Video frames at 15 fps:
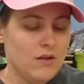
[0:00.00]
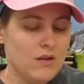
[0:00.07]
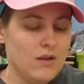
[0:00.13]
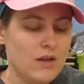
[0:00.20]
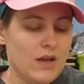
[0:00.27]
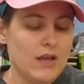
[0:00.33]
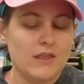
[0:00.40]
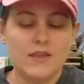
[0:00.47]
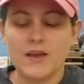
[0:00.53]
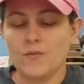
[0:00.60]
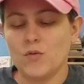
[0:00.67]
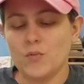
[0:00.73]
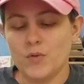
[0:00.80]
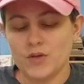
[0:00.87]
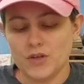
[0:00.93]
And then we'll
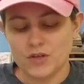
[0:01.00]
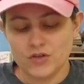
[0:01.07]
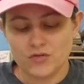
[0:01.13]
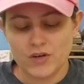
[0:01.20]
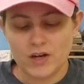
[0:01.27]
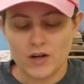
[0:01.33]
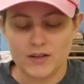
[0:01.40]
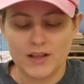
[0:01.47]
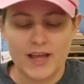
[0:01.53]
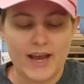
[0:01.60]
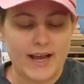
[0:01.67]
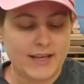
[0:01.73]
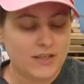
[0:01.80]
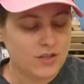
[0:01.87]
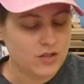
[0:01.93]
put the string on
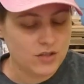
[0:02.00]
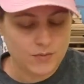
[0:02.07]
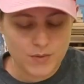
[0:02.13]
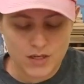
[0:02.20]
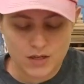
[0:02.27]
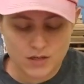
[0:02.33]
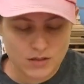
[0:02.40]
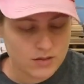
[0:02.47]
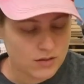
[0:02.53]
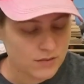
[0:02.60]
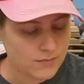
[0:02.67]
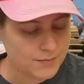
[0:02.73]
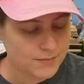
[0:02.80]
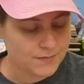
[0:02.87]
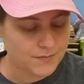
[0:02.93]
last just because.
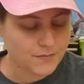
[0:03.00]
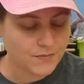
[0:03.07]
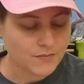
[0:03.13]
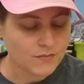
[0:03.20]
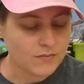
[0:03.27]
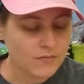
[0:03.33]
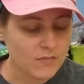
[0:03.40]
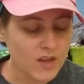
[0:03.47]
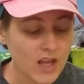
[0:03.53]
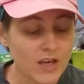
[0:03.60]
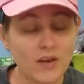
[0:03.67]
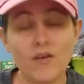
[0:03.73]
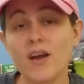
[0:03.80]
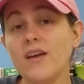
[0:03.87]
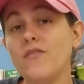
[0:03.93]
Now
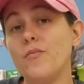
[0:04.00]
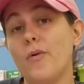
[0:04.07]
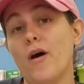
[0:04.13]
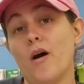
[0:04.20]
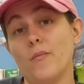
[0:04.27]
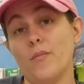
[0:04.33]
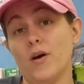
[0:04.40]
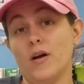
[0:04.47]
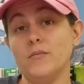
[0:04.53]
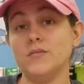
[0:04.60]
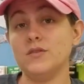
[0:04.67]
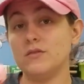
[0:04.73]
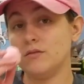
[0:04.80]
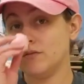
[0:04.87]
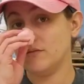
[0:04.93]
I have
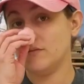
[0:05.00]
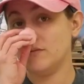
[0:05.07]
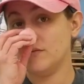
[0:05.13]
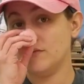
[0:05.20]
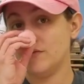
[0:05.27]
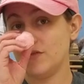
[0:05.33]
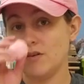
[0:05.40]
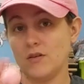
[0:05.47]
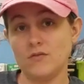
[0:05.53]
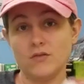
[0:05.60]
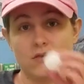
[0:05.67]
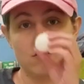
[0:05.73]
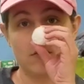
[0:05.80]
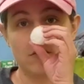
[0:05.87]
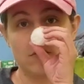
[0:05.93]
pom-poms for
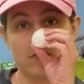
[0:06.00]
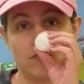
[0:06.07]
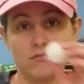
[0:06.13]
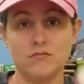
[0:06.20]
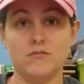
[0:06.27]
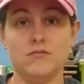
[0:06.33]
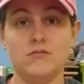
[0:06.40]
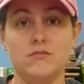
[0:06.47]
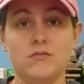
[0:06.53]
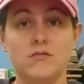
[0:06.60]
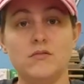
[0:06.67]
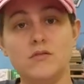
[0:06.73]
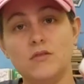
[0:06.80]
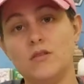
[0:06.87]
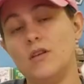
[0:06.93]
noses.
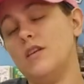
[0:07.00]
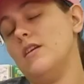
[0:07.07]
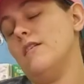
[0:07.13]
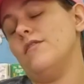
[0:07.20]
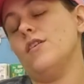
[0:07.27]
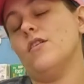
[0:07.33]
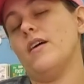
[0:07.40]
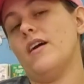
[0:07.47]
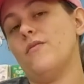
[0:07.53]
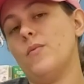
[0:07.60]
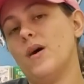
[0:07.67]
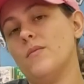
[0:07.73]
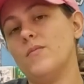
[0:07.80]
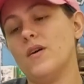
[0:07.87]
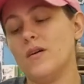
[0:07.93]
If you don't have
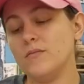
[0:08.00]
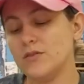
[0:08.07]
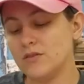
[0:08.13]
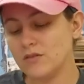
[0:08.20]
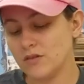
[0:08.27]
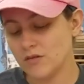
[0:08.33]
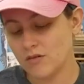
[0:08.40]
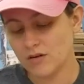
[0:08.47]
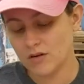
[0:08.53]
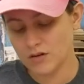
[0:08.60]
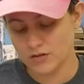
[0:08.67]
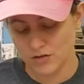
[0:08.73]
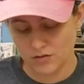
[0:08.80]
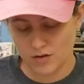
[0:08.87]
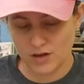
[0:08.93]
pom-poms, you can
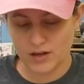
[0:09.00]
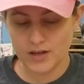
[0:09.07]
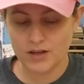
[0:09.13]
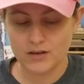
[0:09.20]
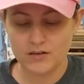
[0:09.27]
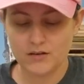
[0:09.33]
also cut